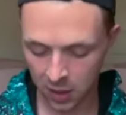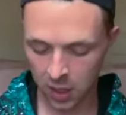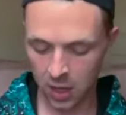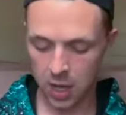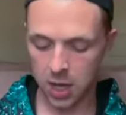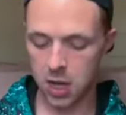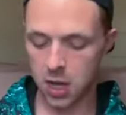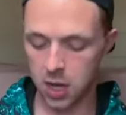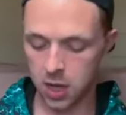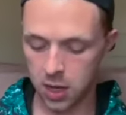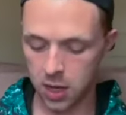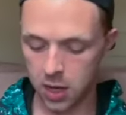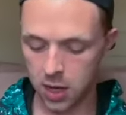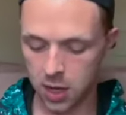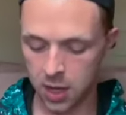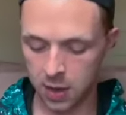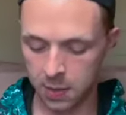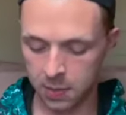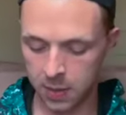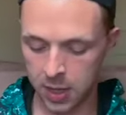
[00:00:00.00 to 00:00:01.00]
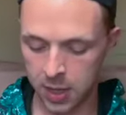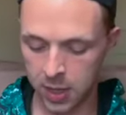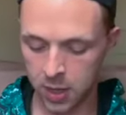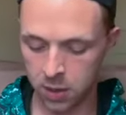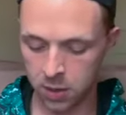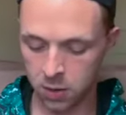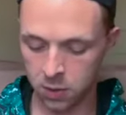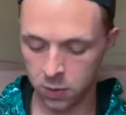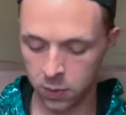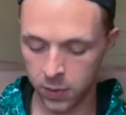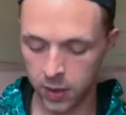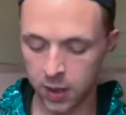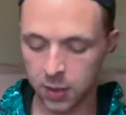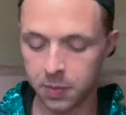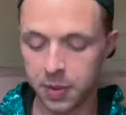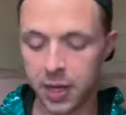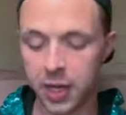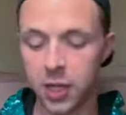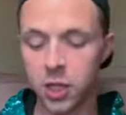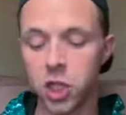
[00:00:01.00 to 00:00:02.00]
I made it all the way to
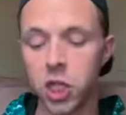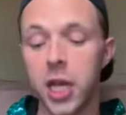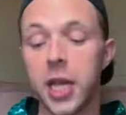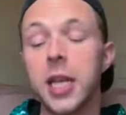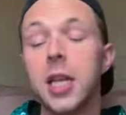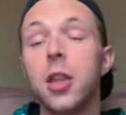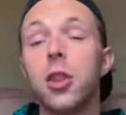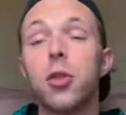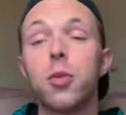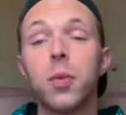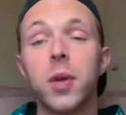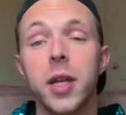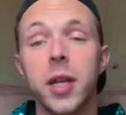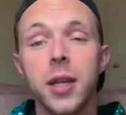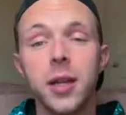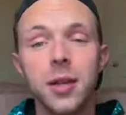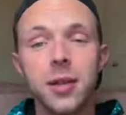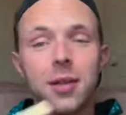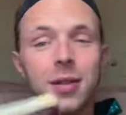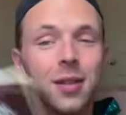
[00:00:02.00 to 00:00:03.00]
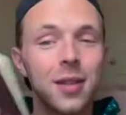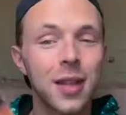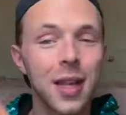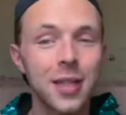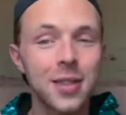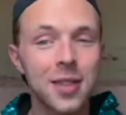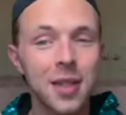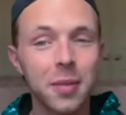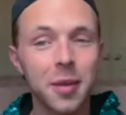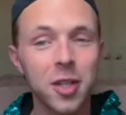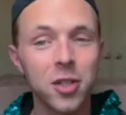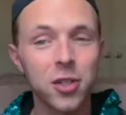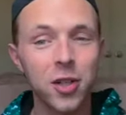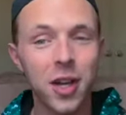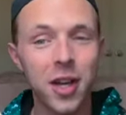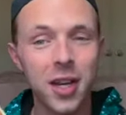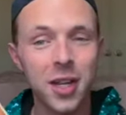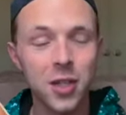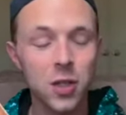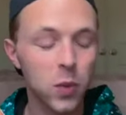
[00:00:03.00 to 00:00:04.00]
page 83 last time I
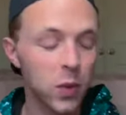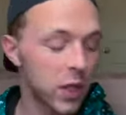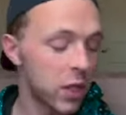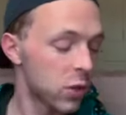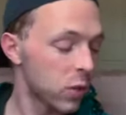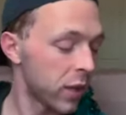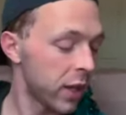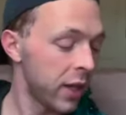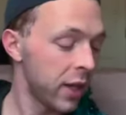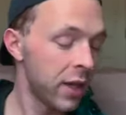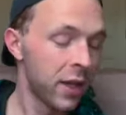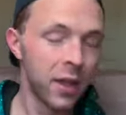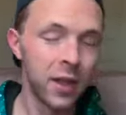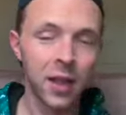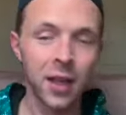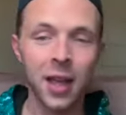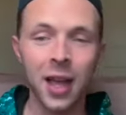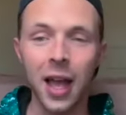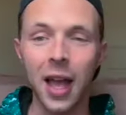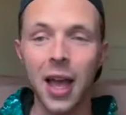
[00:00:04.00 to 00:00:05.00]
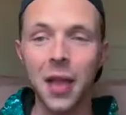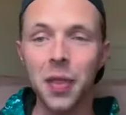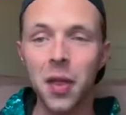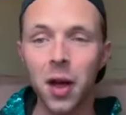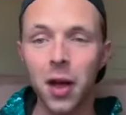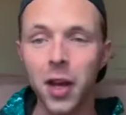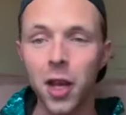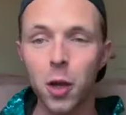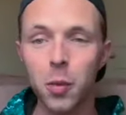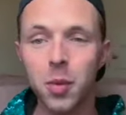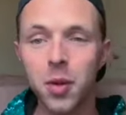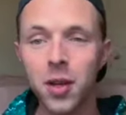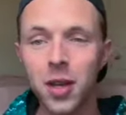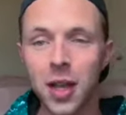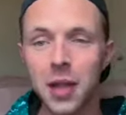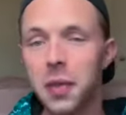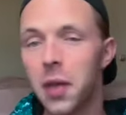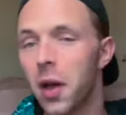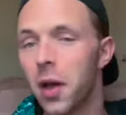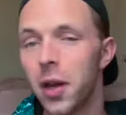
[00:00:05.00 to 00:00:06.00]
tried in 2020. I had the audiobook,
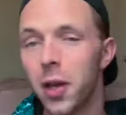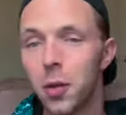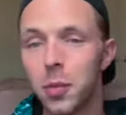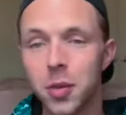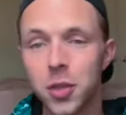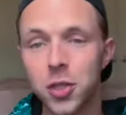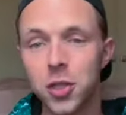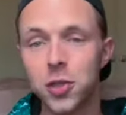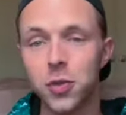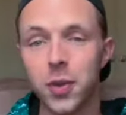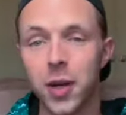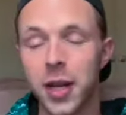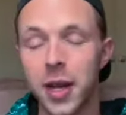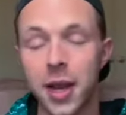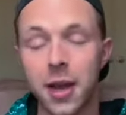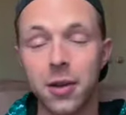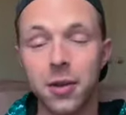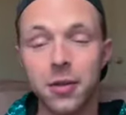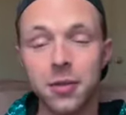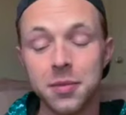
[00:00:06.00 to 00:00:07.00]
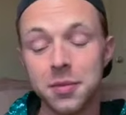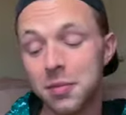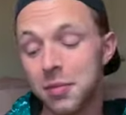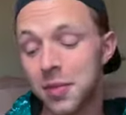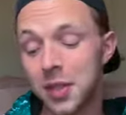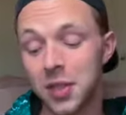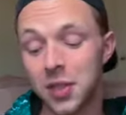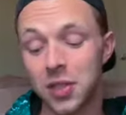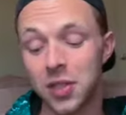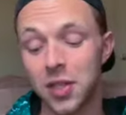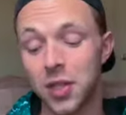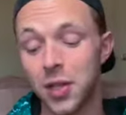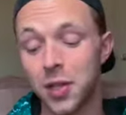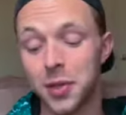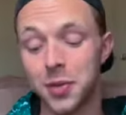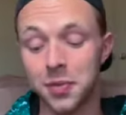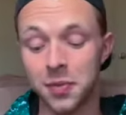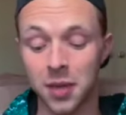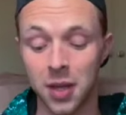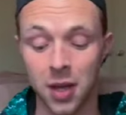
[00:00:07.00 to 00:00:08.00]
and the audiobook just ran out, and
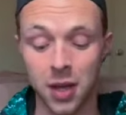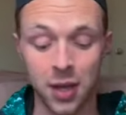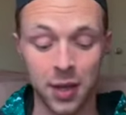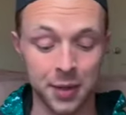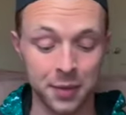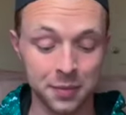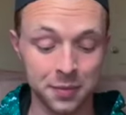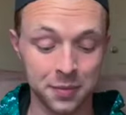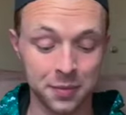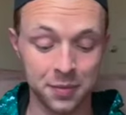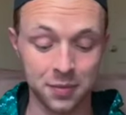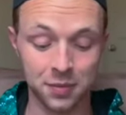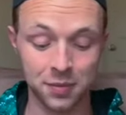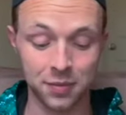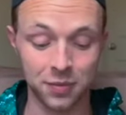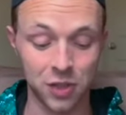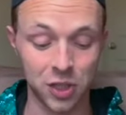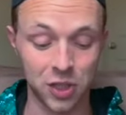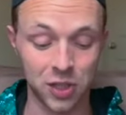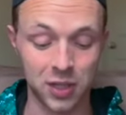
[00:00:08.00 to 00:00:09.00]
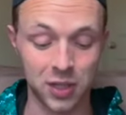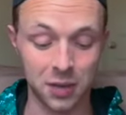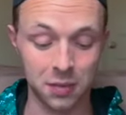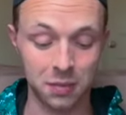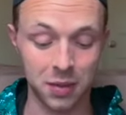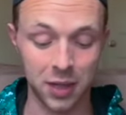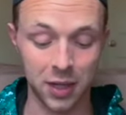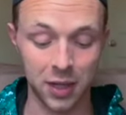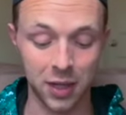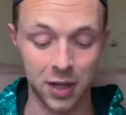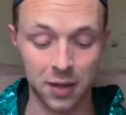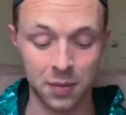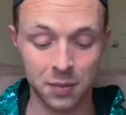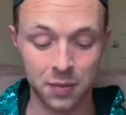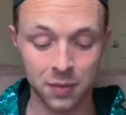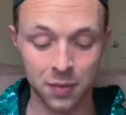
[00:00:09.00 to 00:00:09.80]
so I just didn't pick it up.